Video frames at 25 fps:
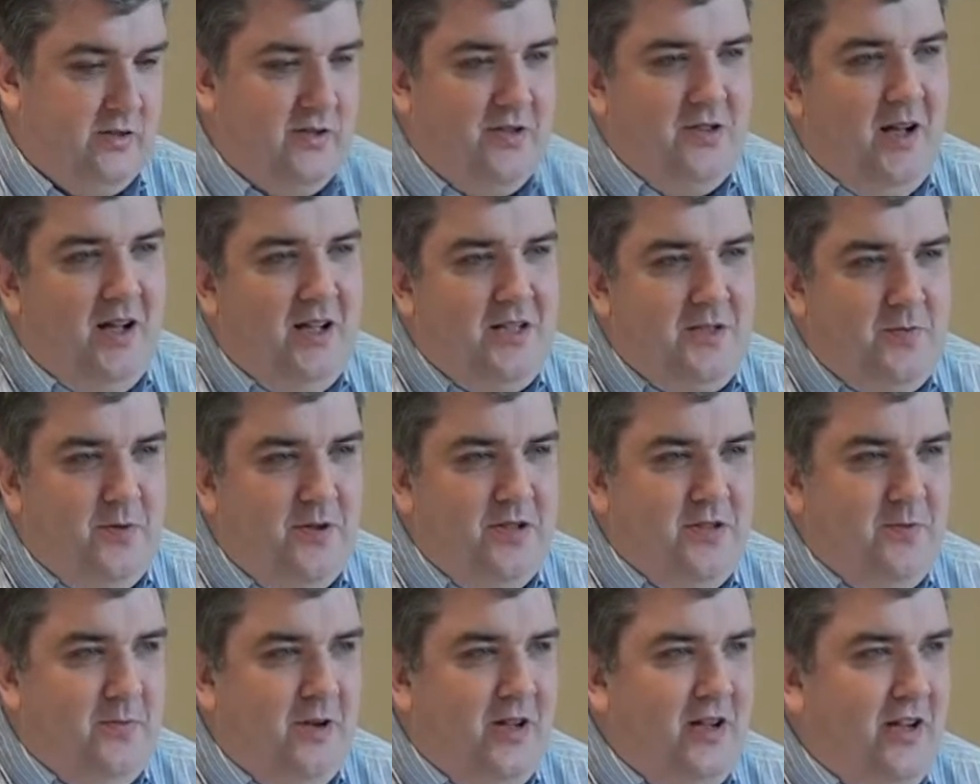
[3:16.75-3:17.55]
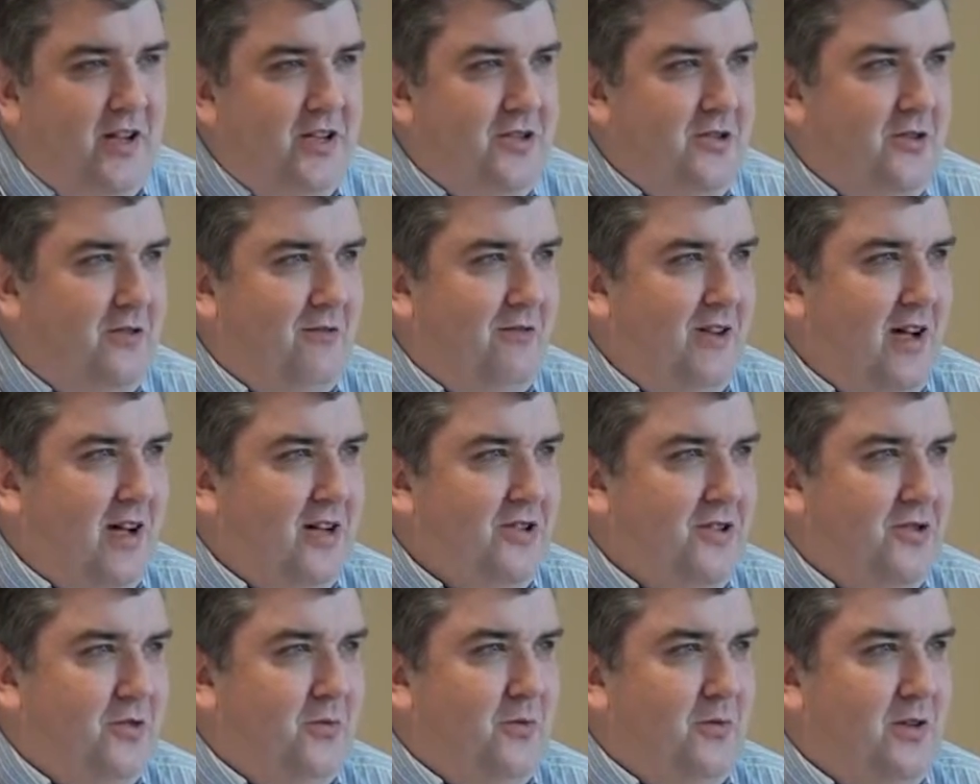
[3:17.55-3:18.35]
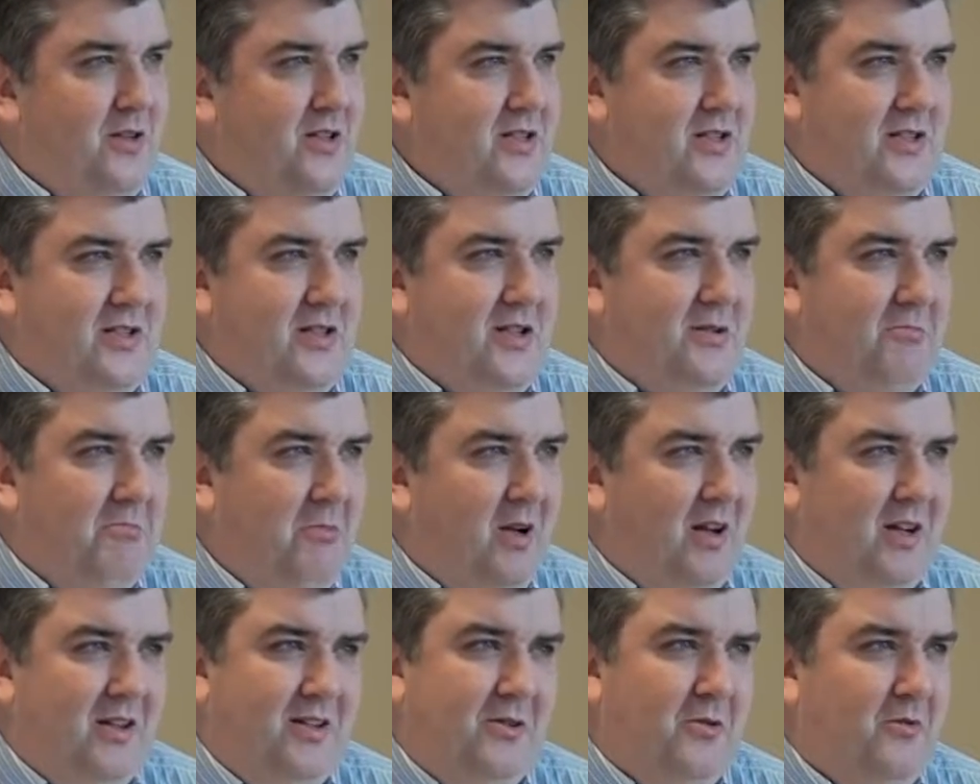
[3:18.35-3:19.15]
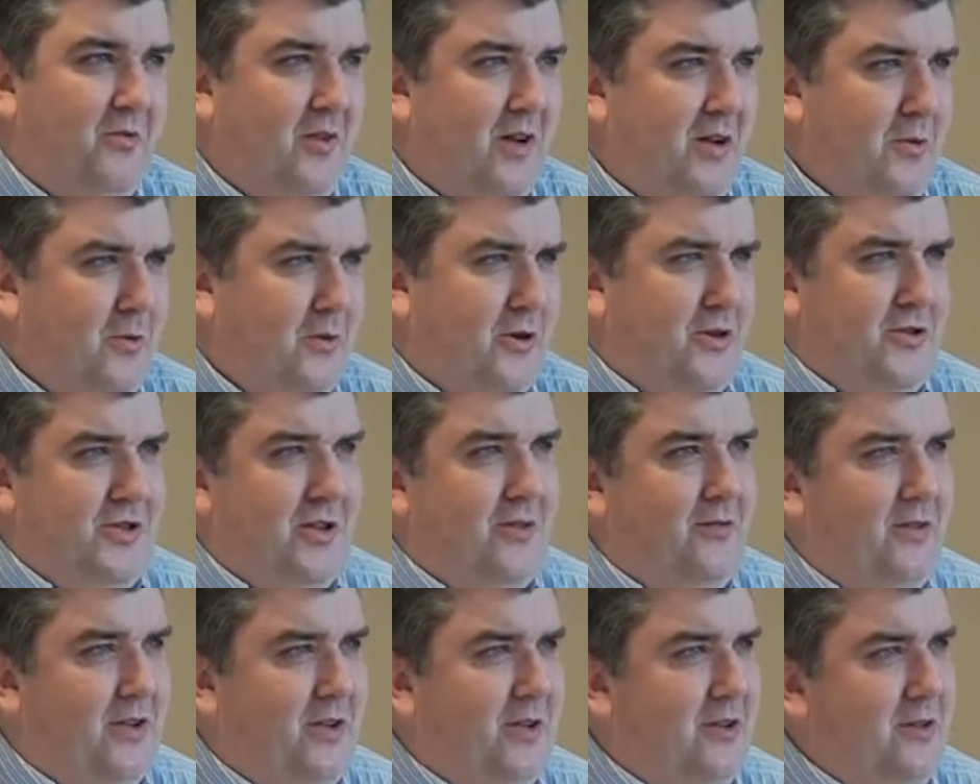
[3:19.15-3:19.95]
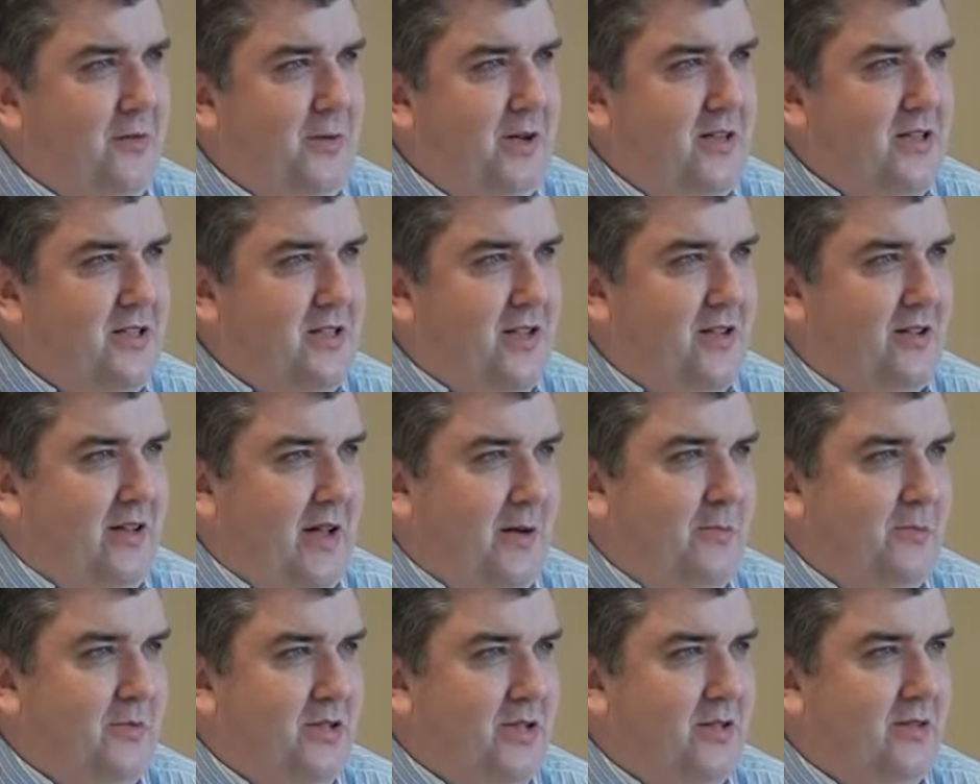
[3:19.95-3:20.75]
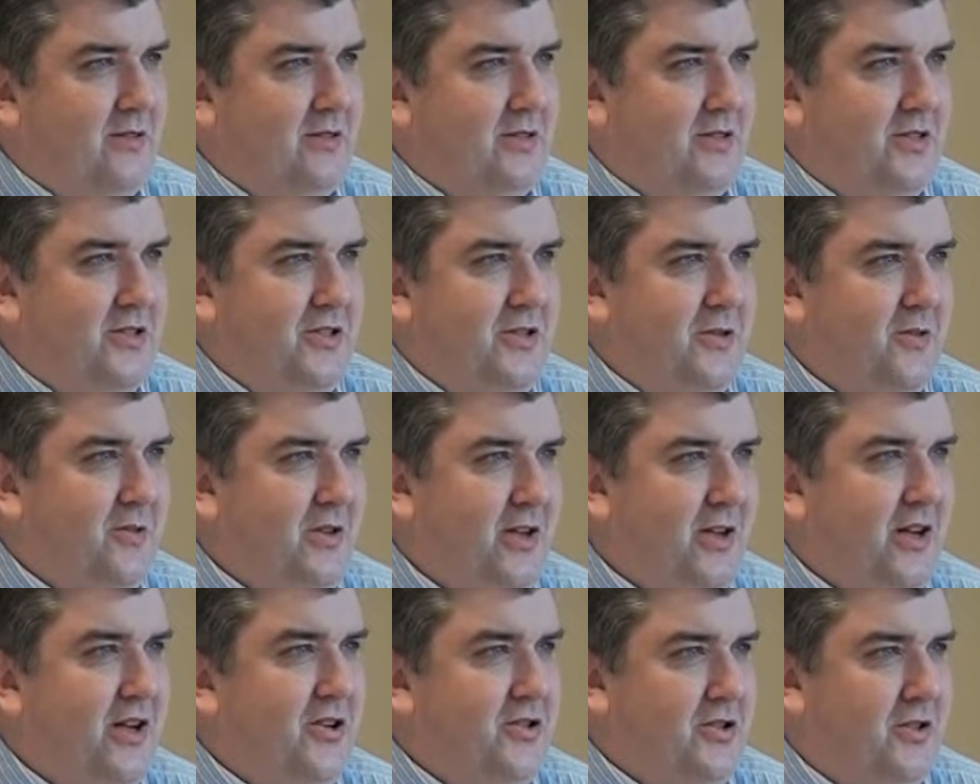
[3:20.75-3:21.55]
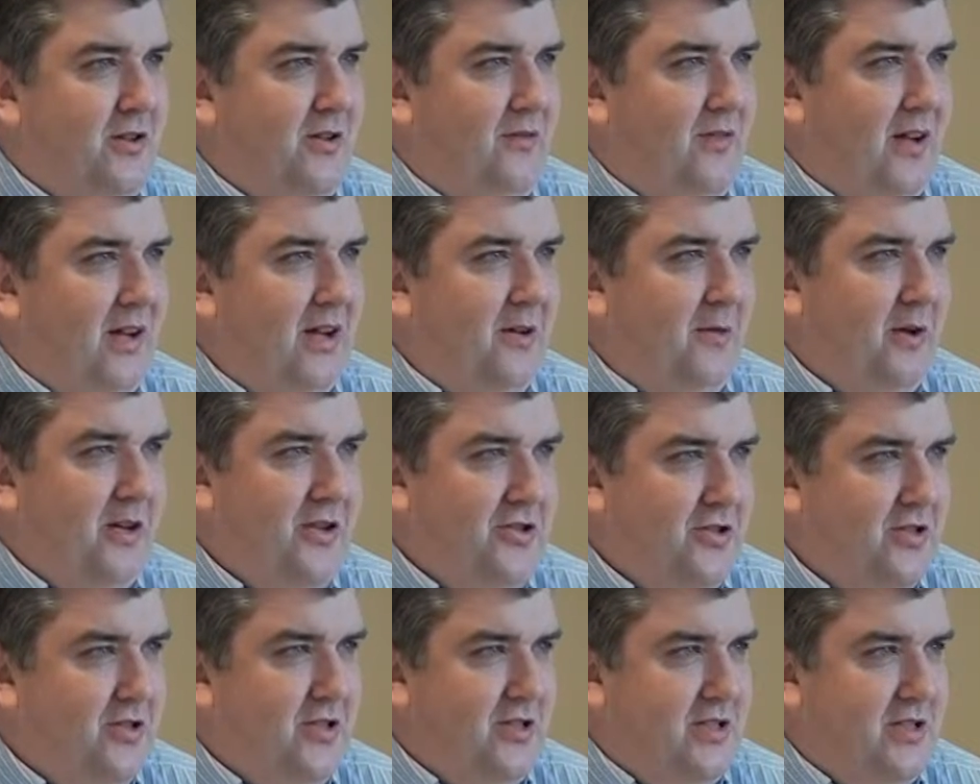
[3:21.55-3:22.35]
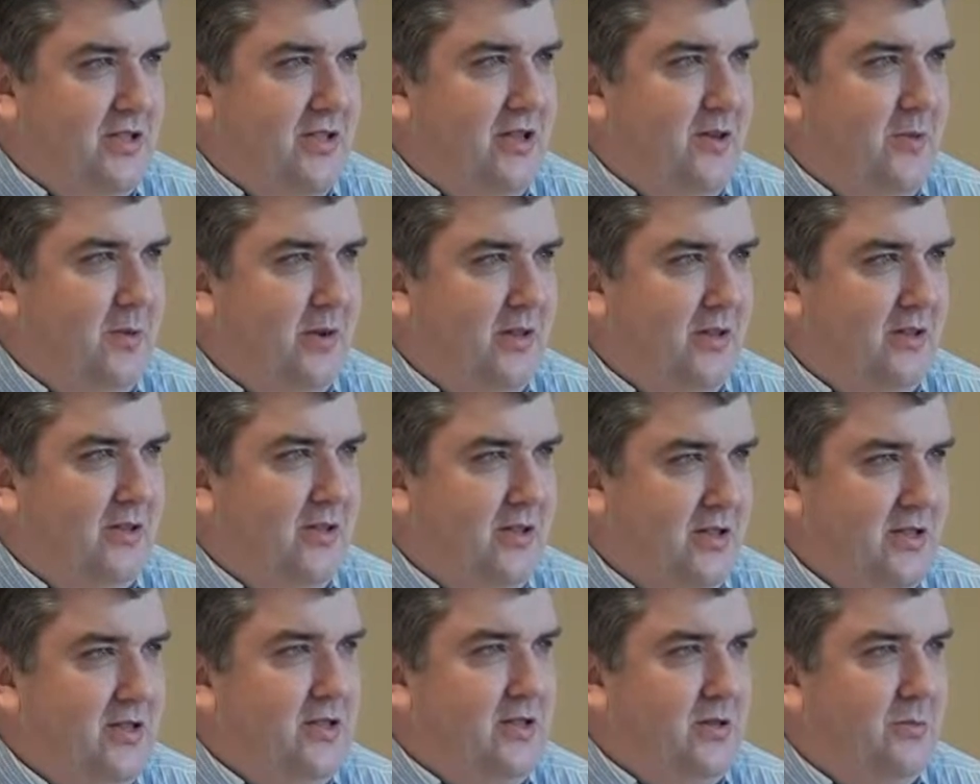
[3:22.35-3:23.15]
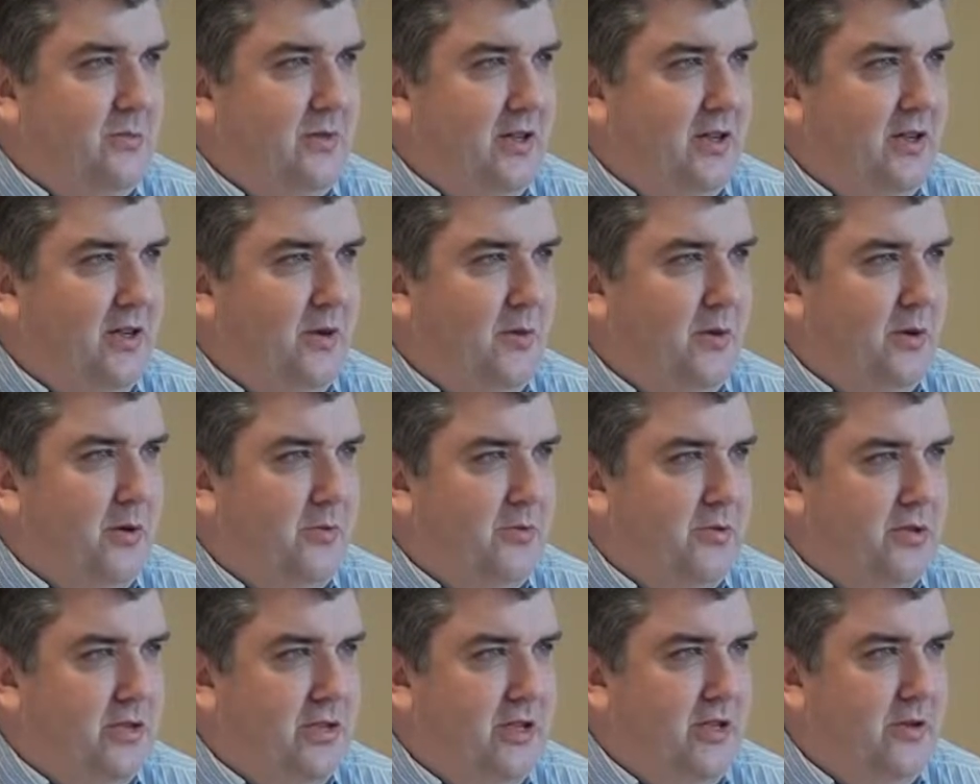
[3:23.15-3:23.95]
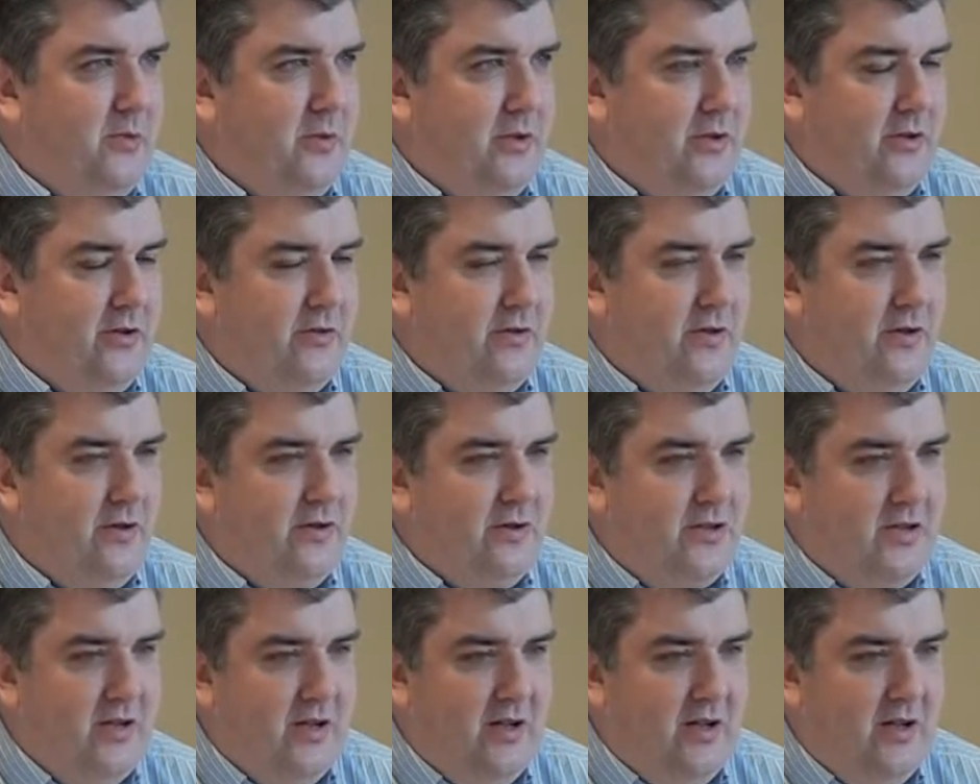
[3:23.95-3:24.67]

I suppose my initial reaction was, I don't really want to travel all the way to Southampton to do an initial evaluation to see whether this is something I want to proceed with or not.